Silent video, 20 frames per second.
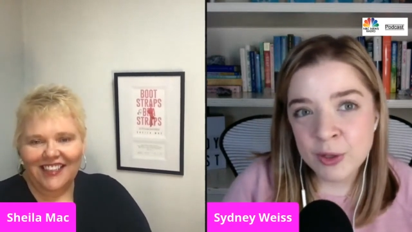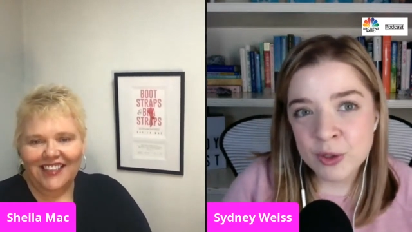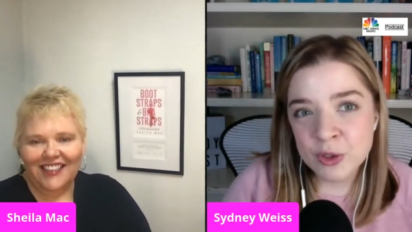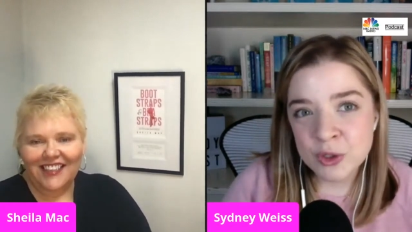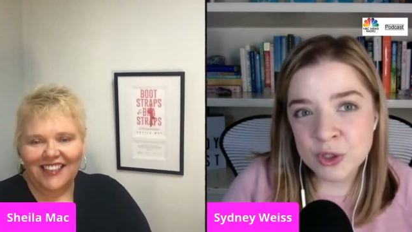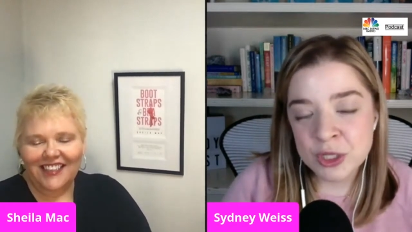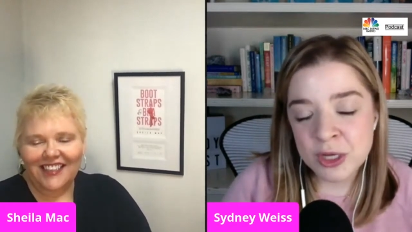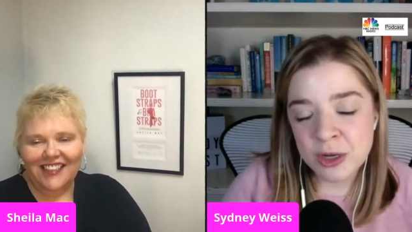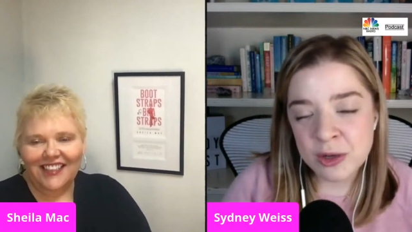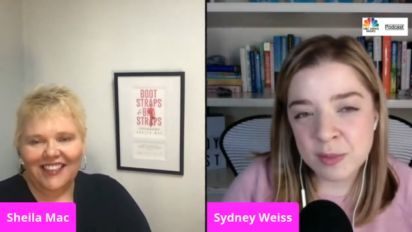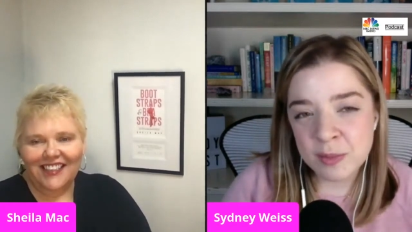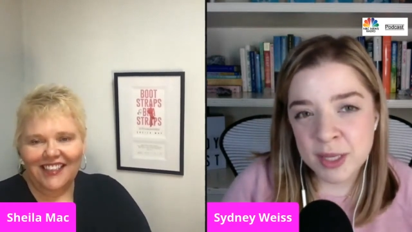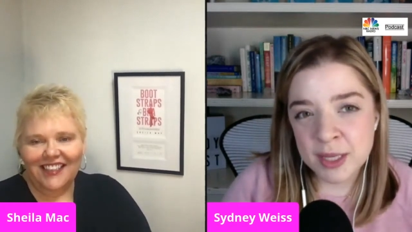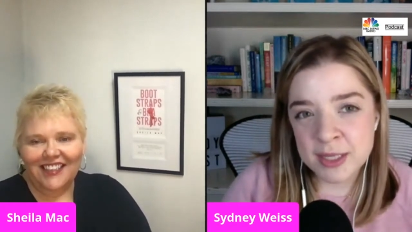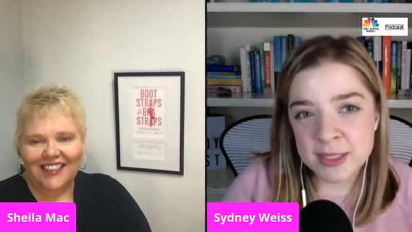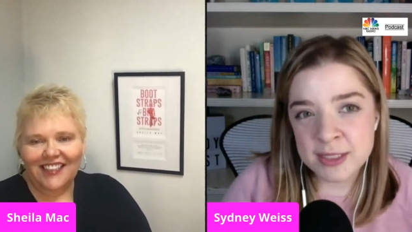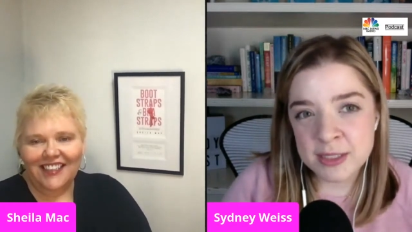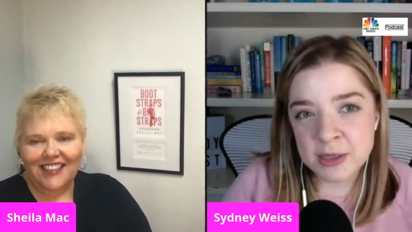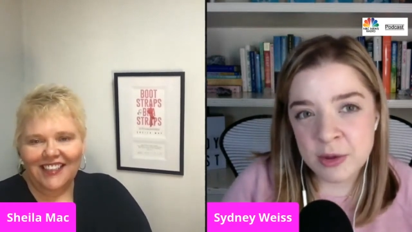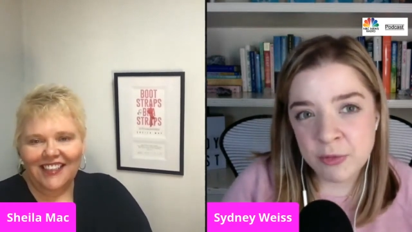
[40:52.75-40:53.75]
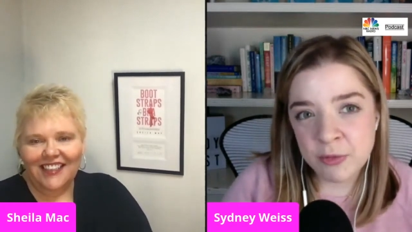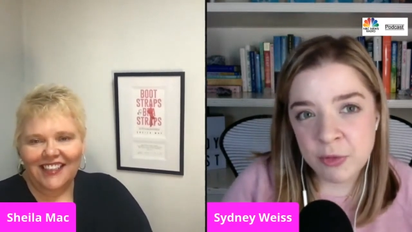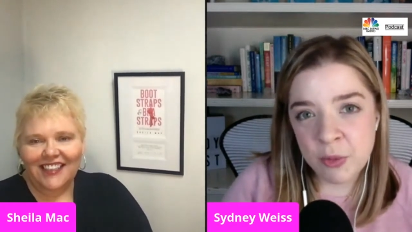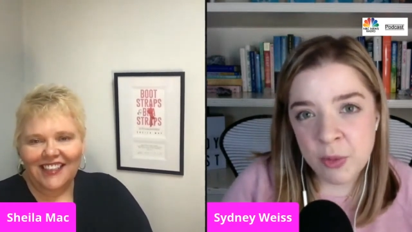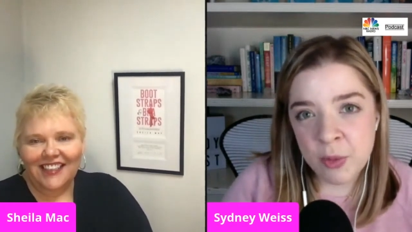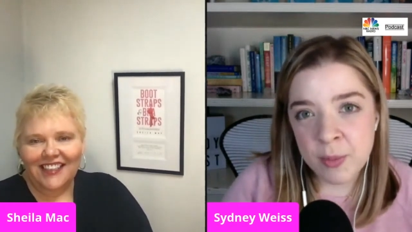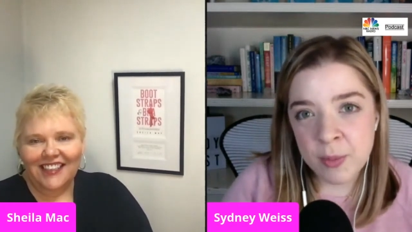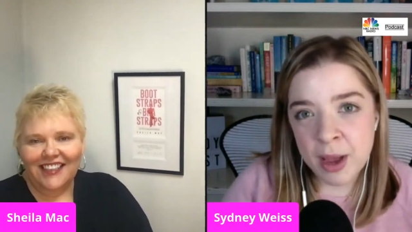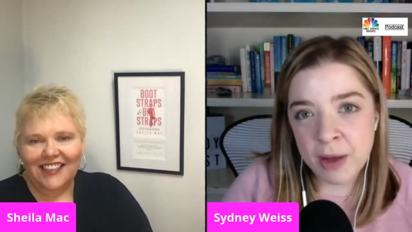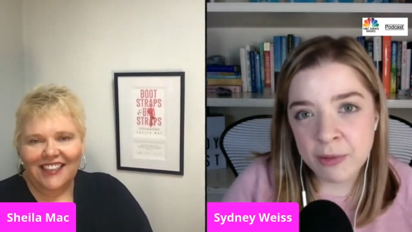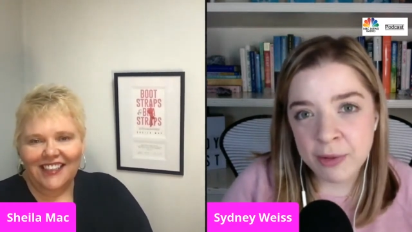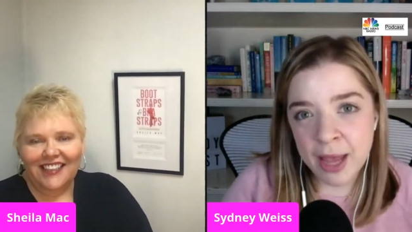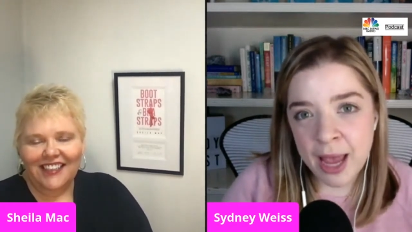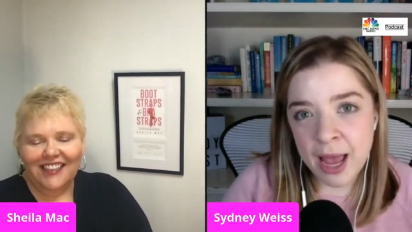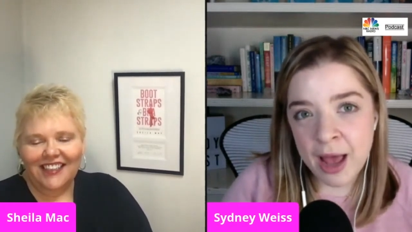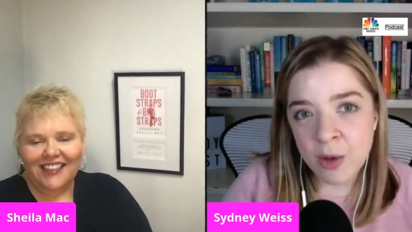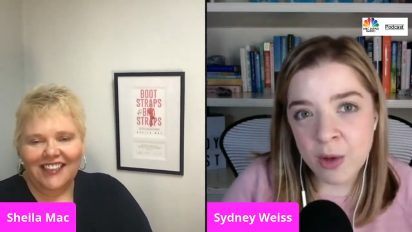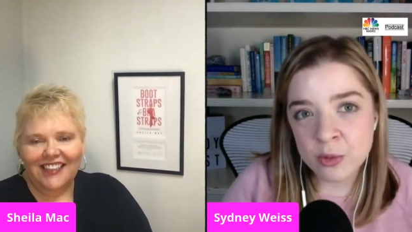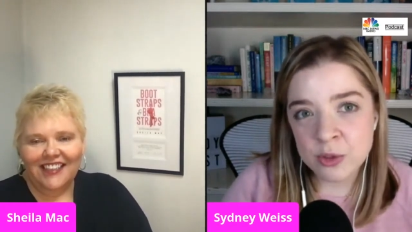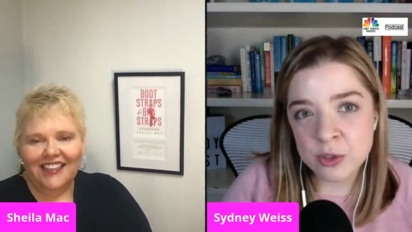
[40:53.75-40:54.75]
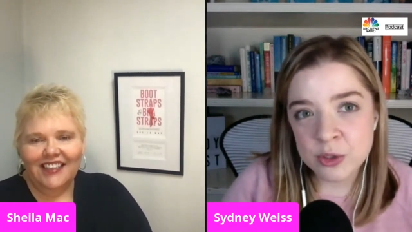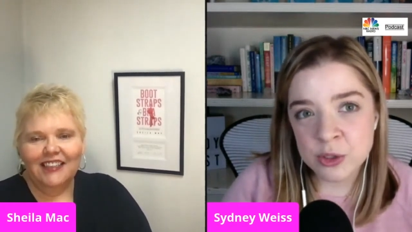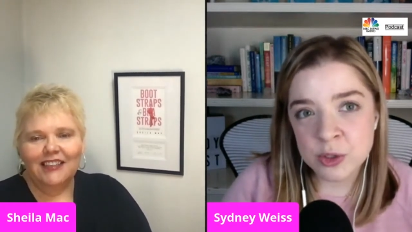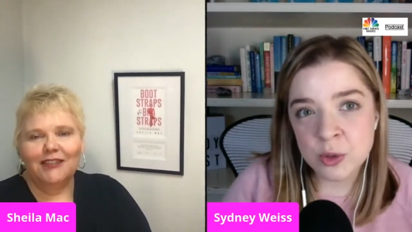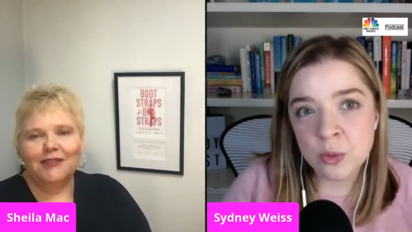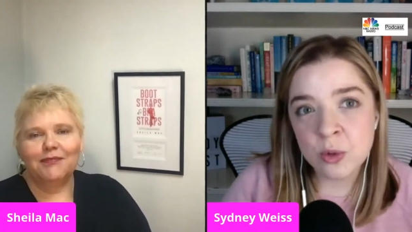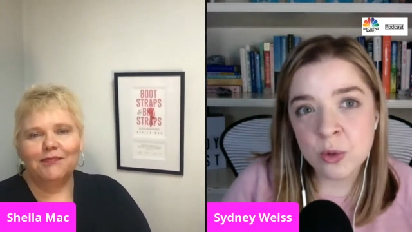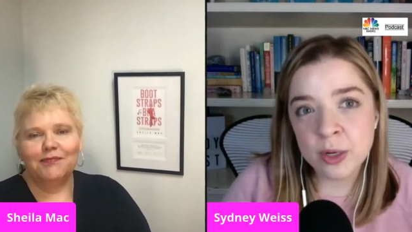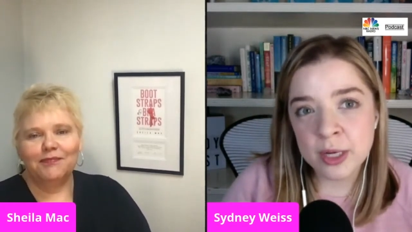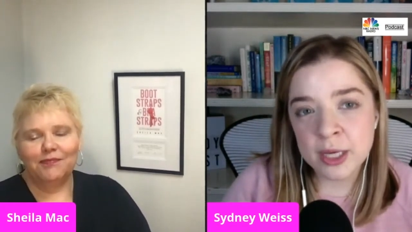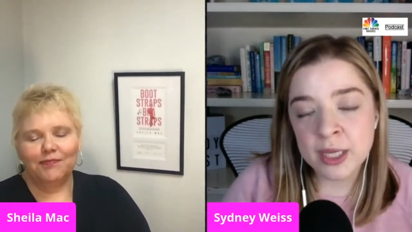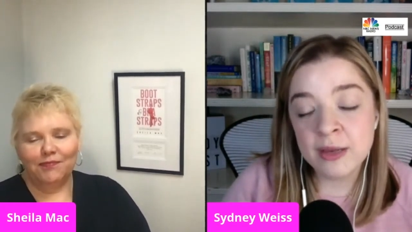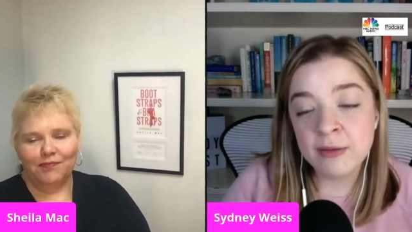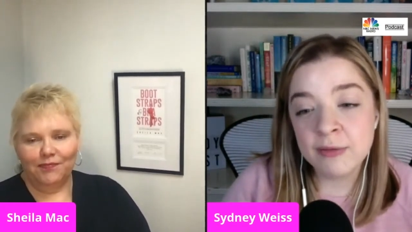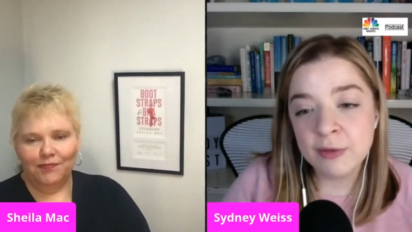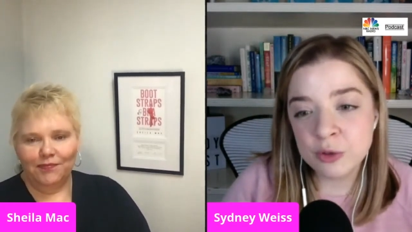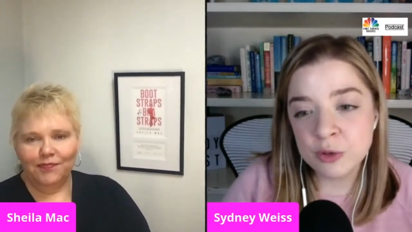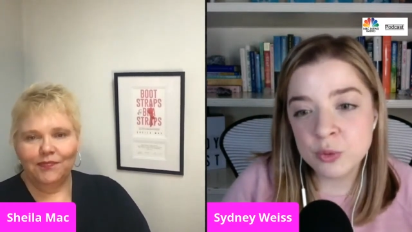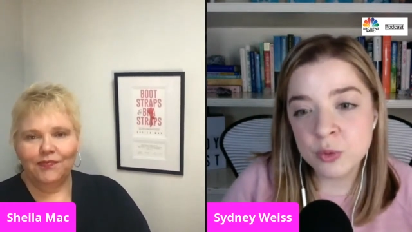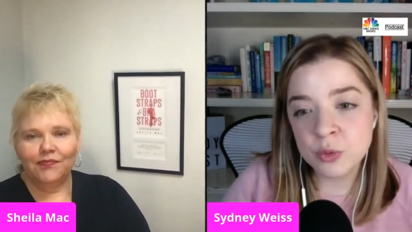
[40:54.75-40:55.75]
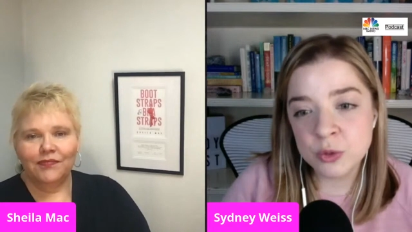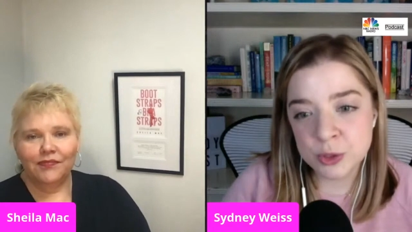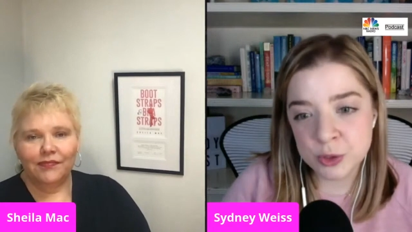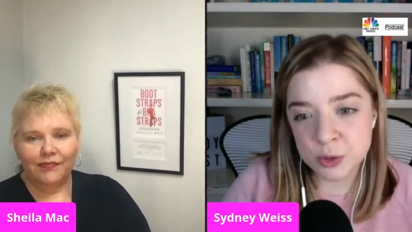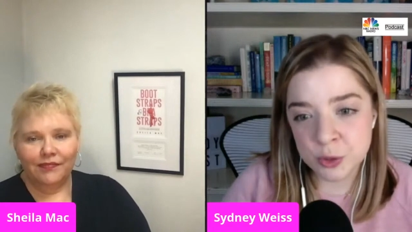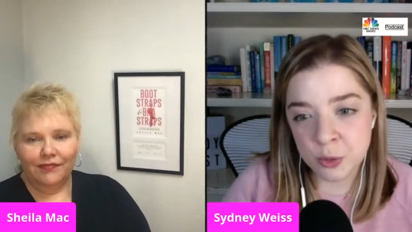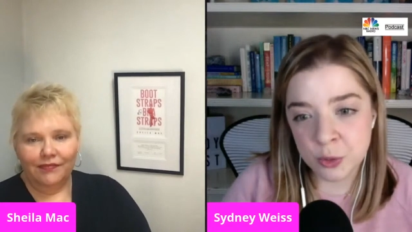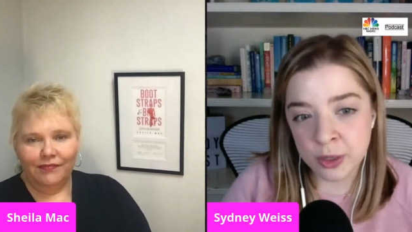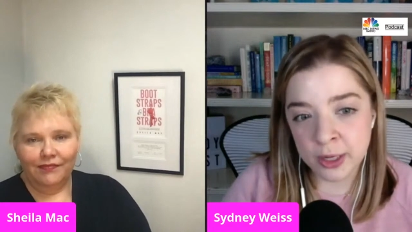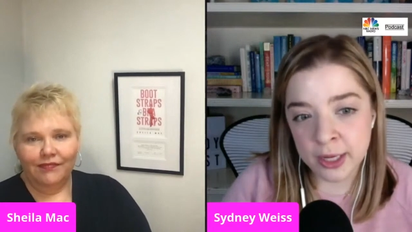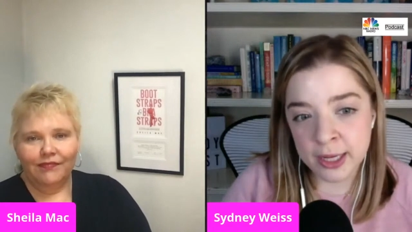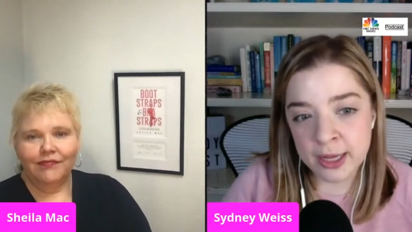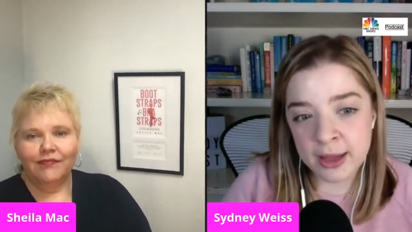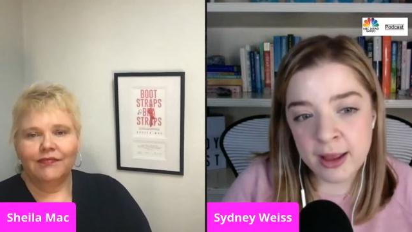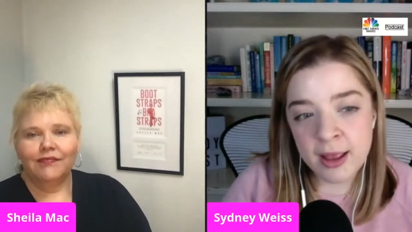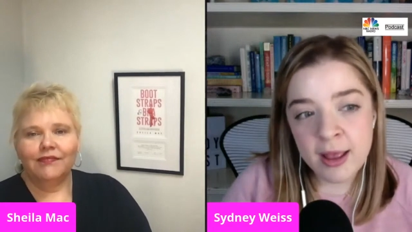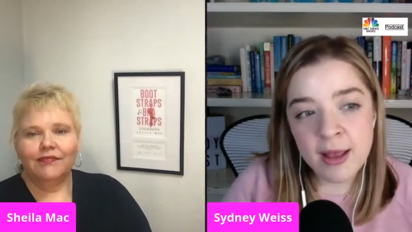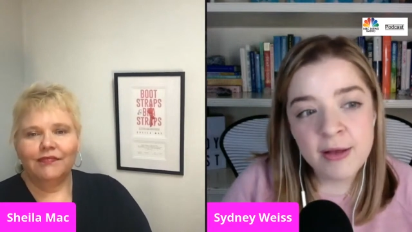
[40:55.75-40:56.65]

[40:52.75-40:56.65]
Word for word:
Speaker 1: you just shared, because it's also about how does your individual story